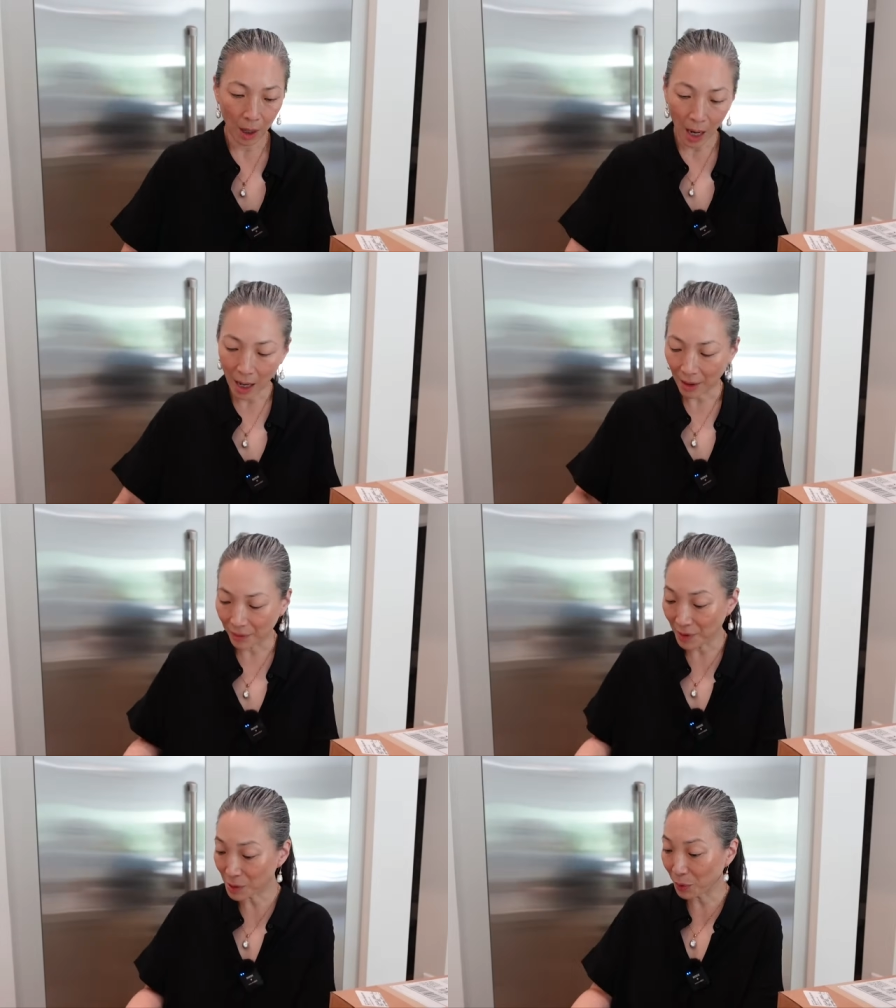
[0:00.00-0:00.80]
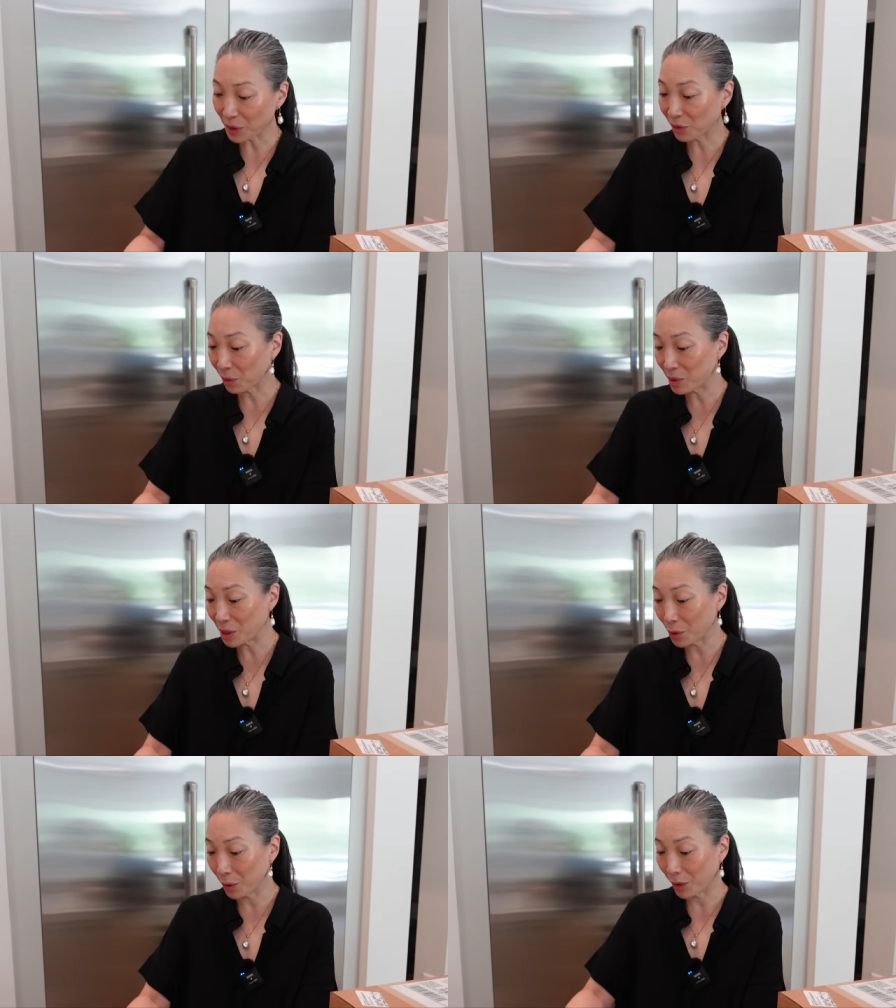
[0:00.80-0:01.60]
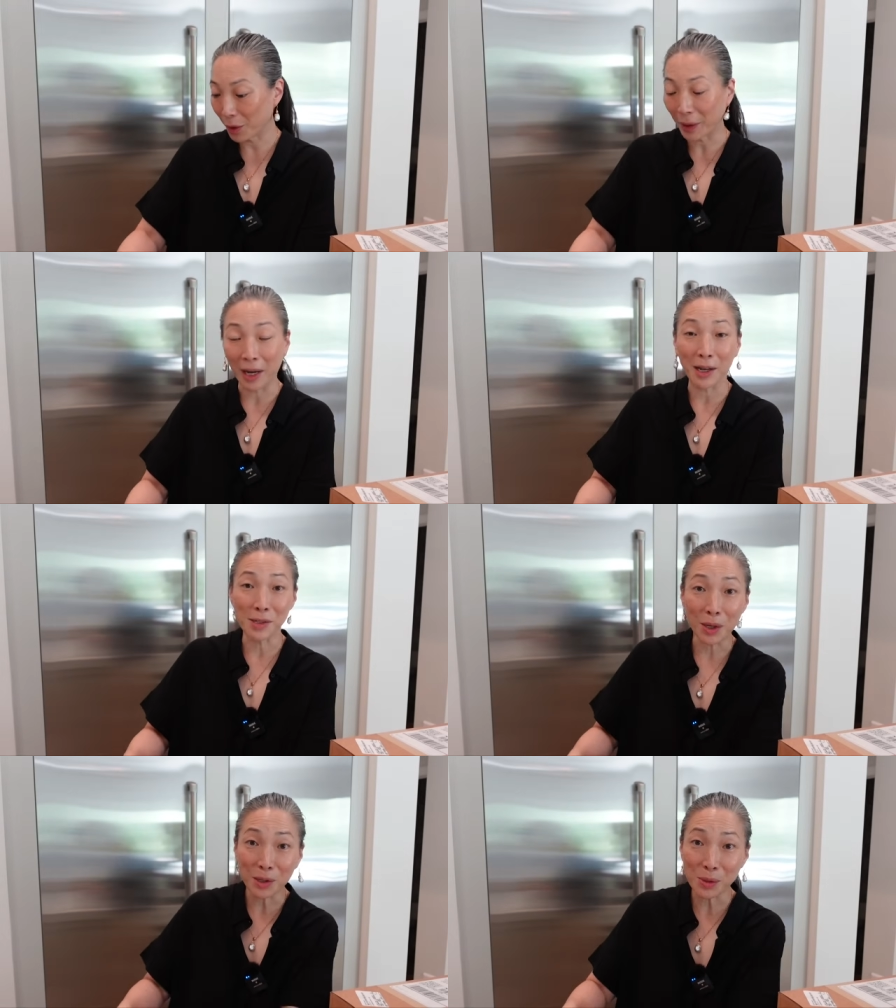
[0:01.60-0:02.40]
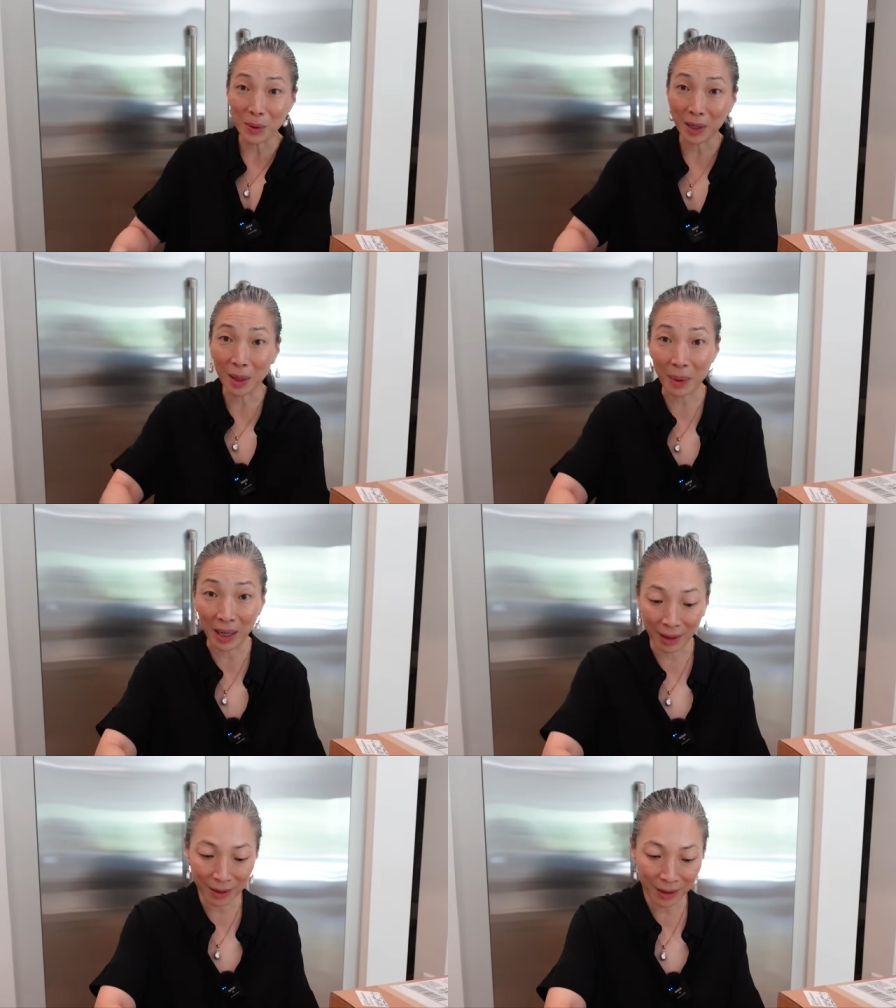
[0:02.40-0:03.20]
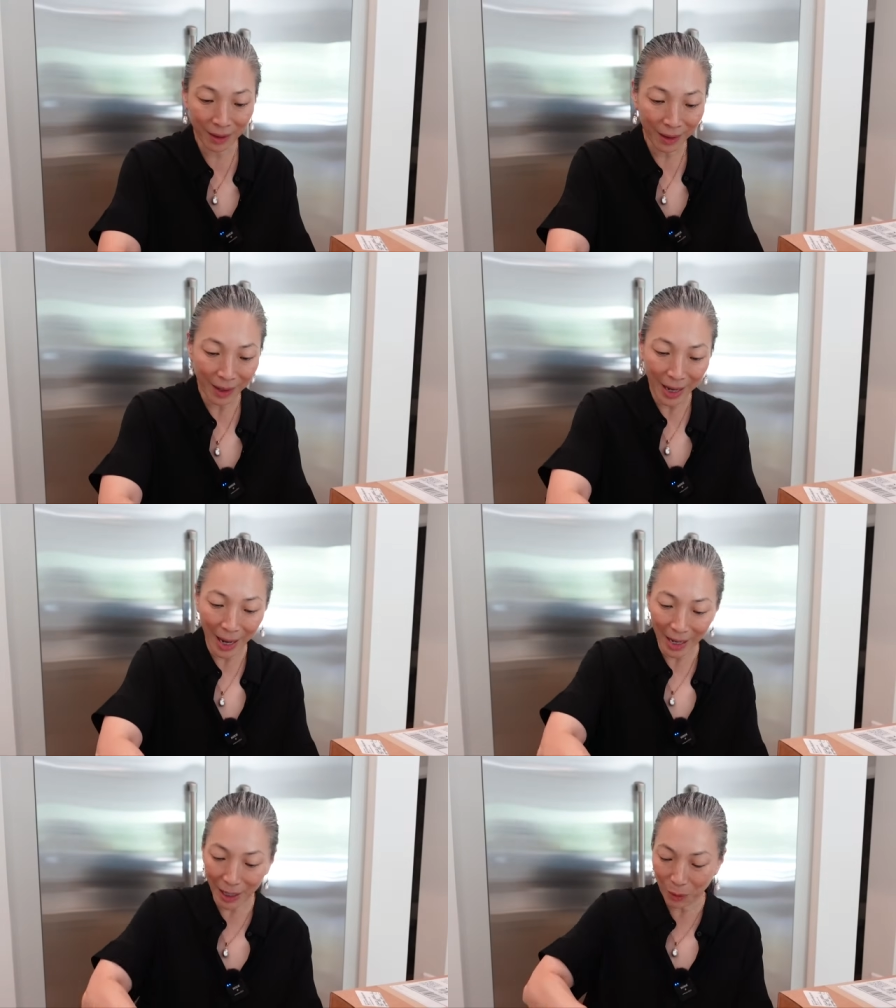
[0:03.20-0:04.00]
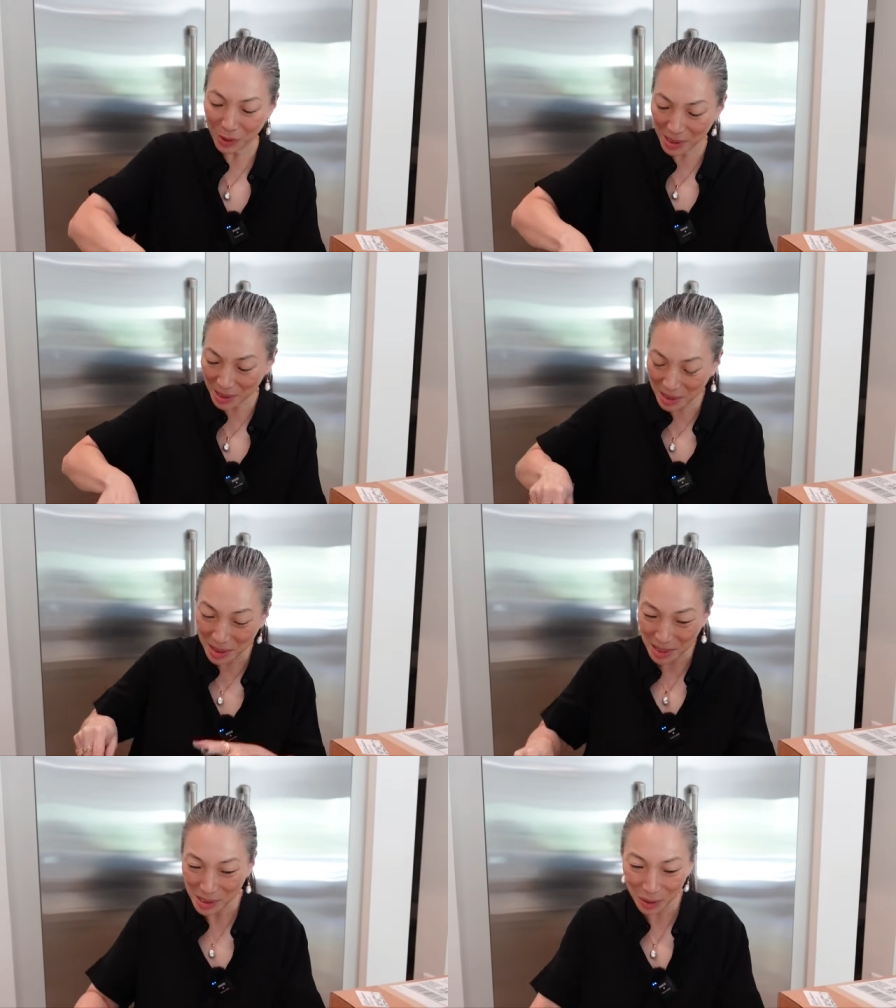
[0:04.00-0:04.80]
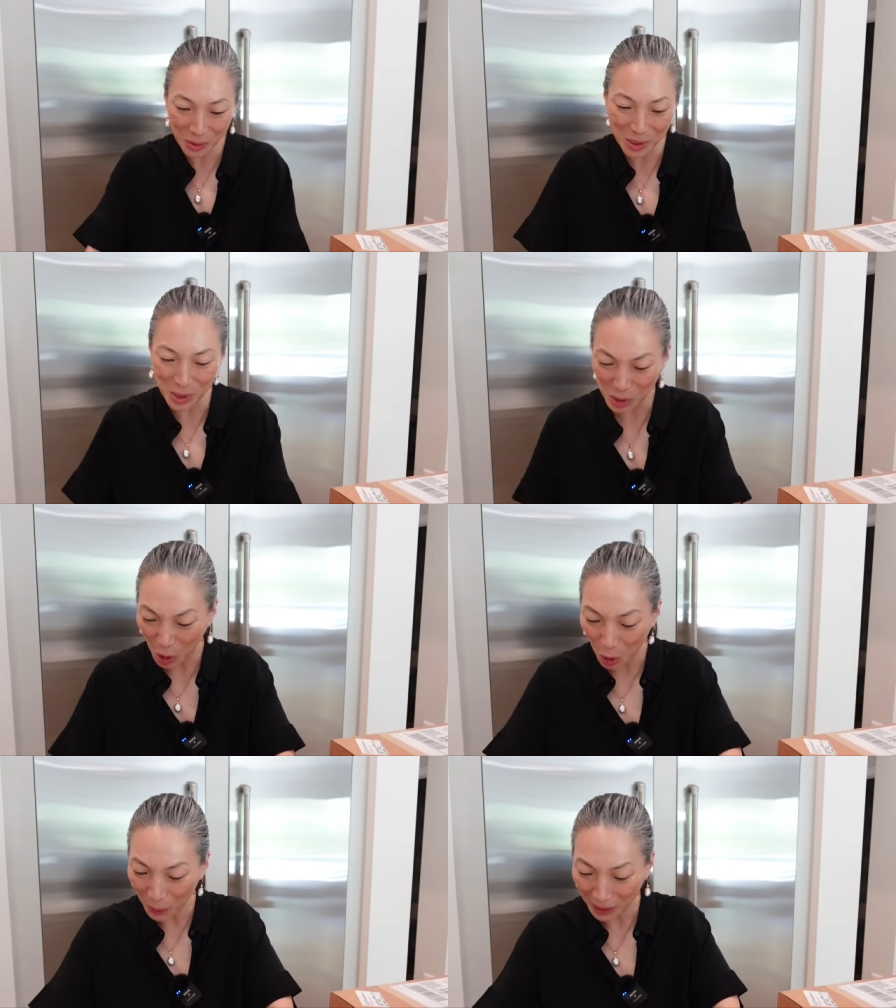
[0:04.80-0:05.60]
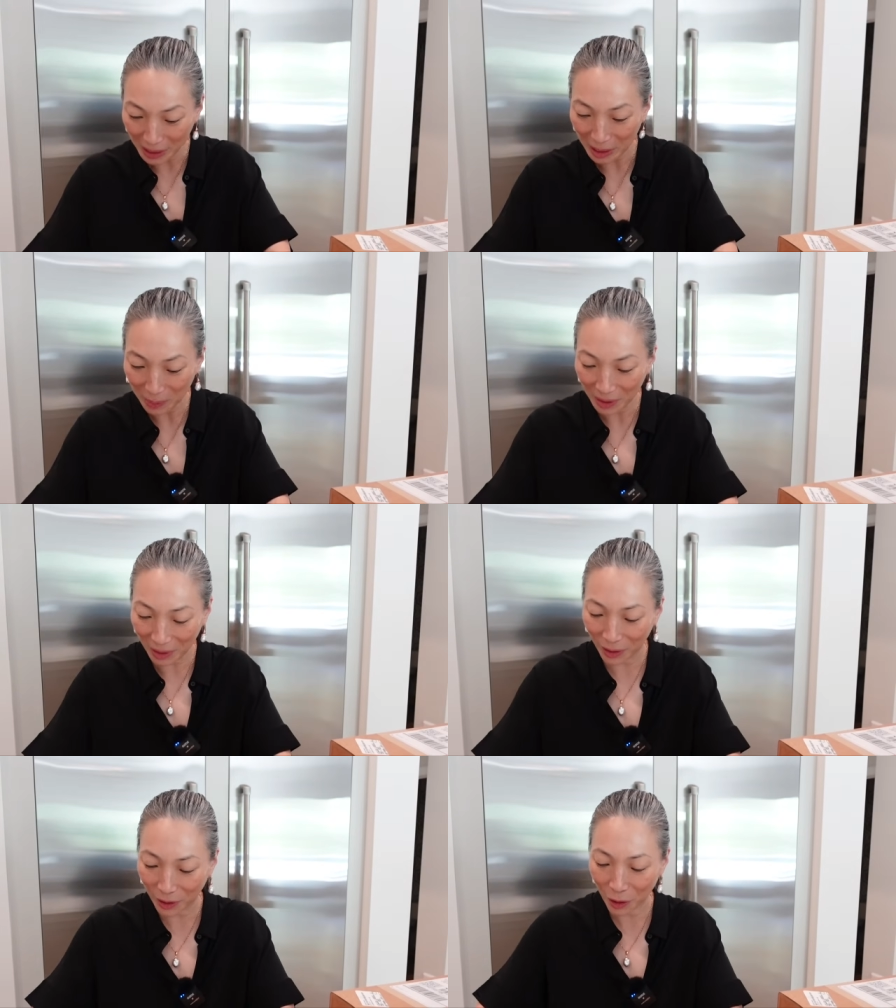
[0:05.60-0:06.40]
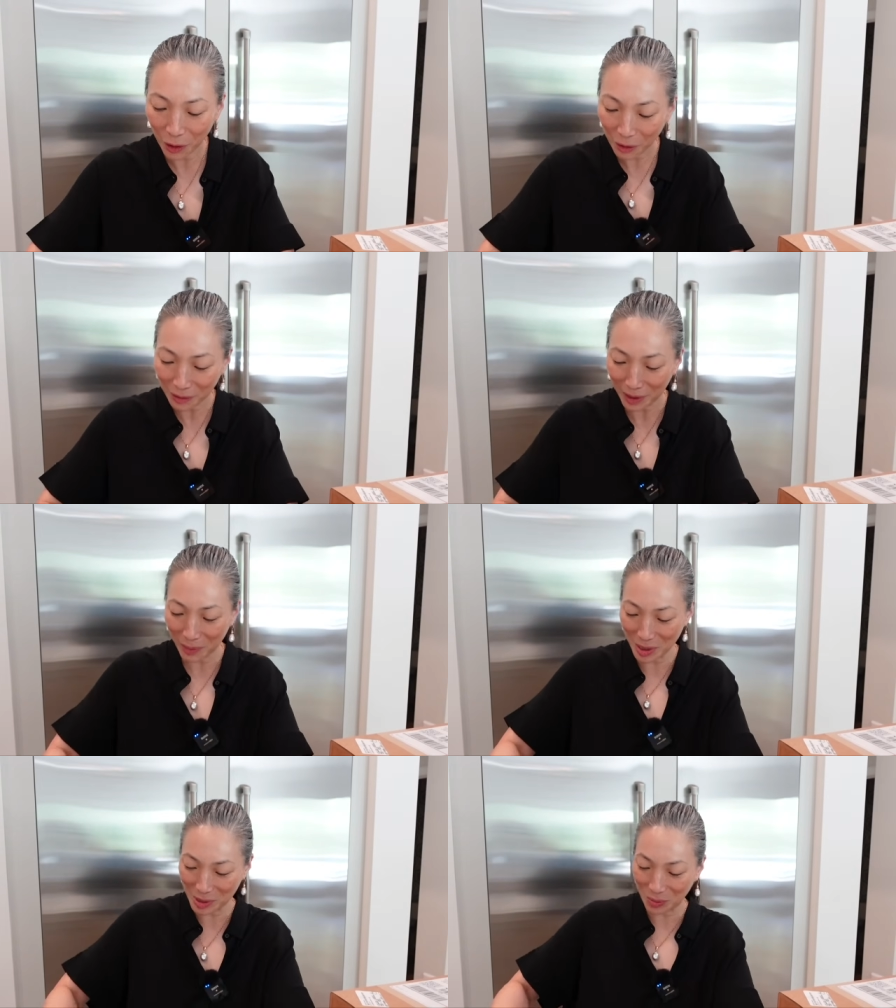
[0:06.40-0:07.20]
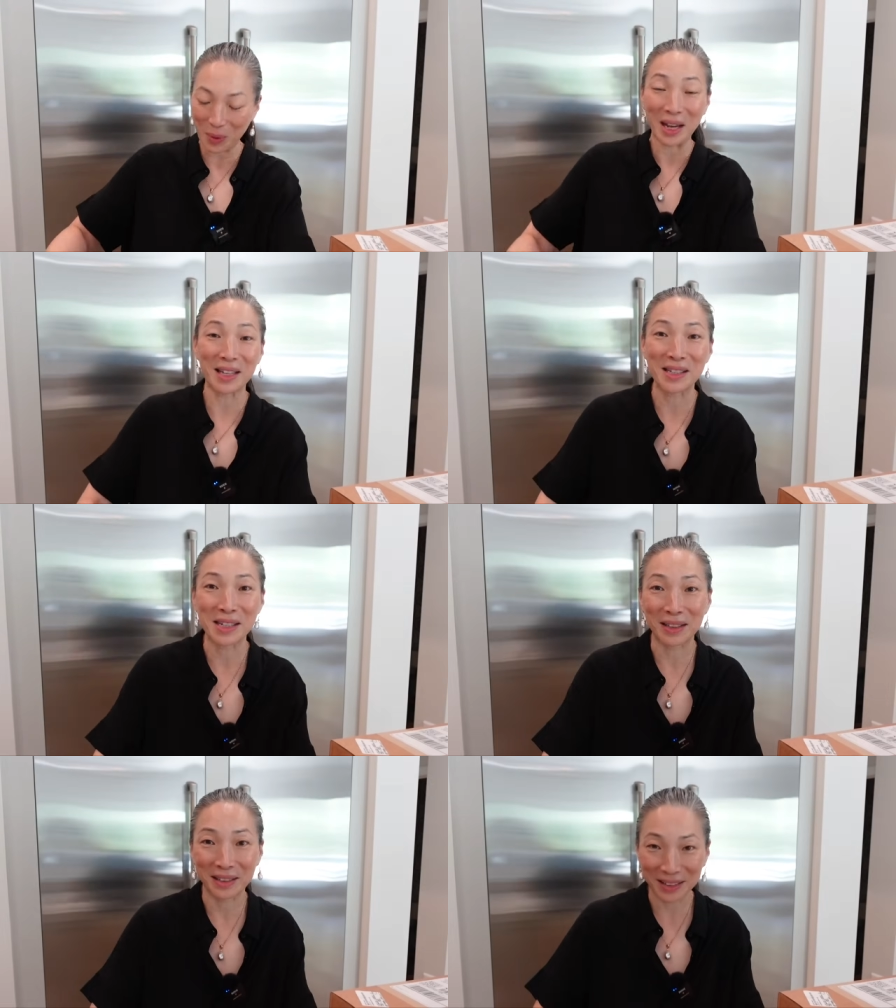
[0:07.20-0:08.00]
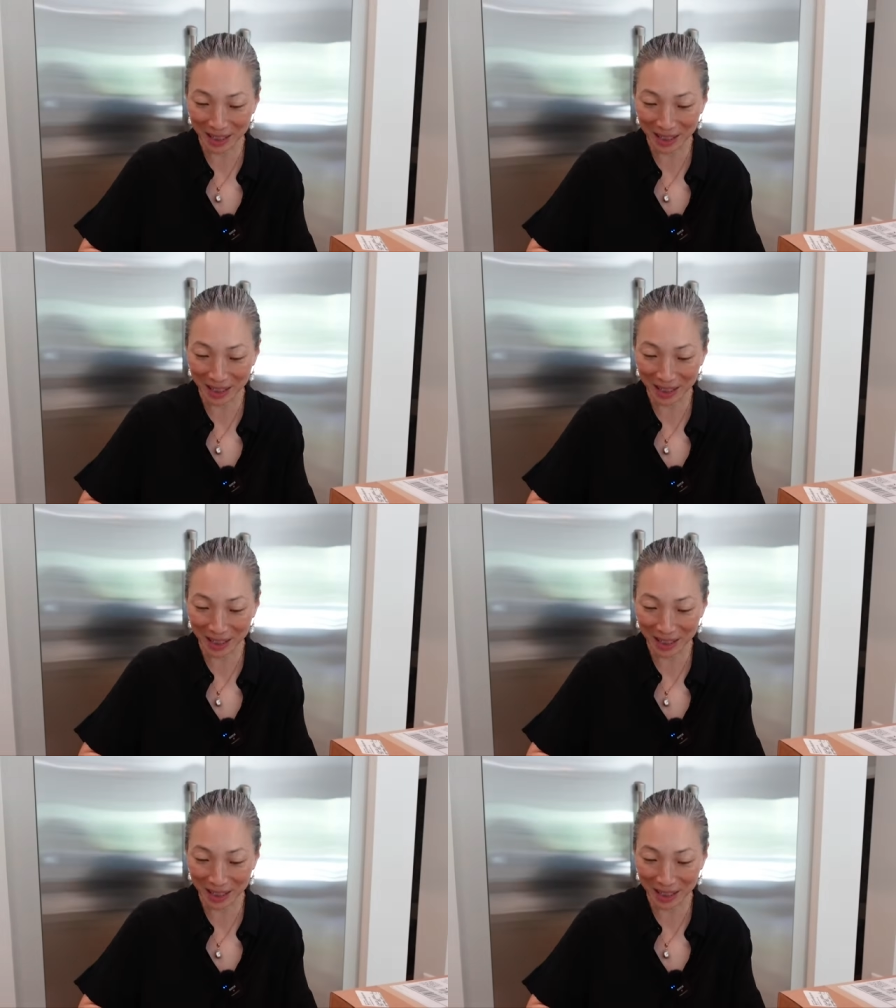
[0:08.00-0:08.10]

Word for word: Ah, this one is from Dior. Okay, I saw this one come in and I was this close to just opening it up and I thought, no, no, no, let me just wait until